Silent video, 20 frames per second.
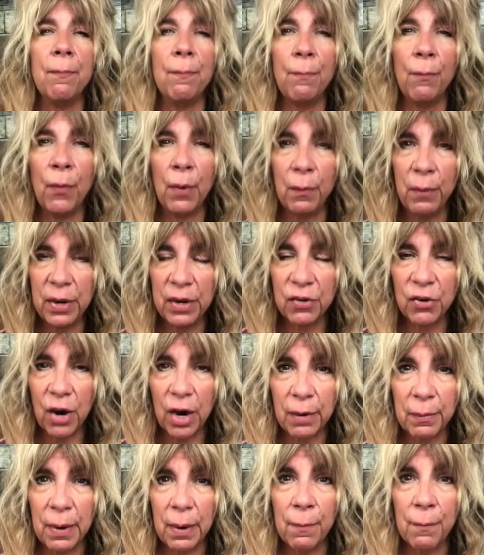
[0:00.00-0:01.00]
when we
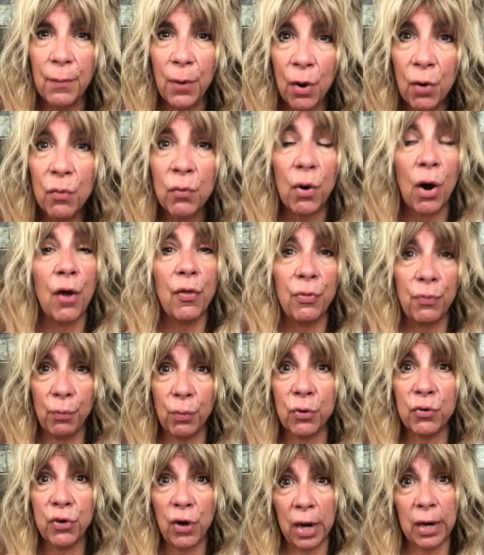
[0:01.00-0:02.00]
talk about bone broth,
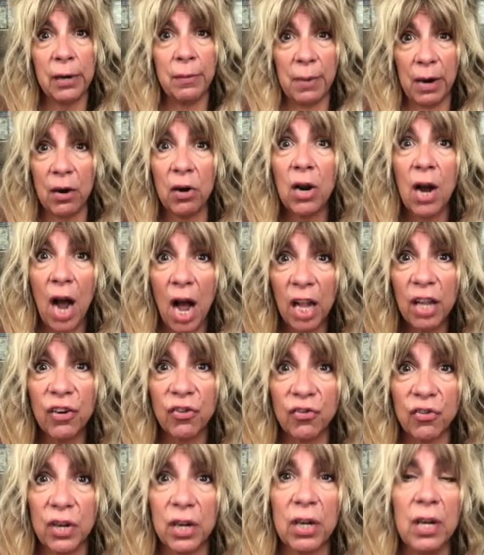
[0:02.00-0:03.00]
we're talking about
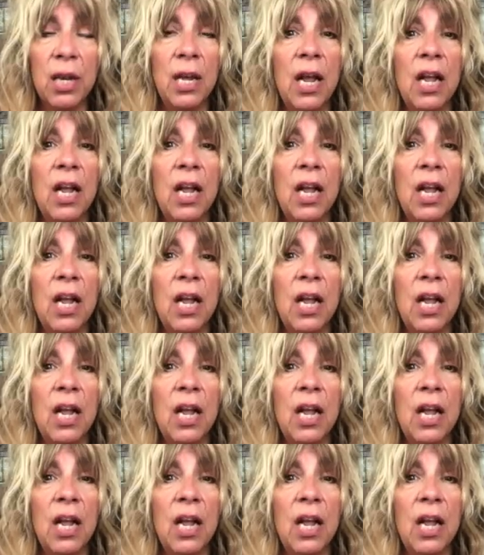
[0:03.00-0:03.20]
collagen.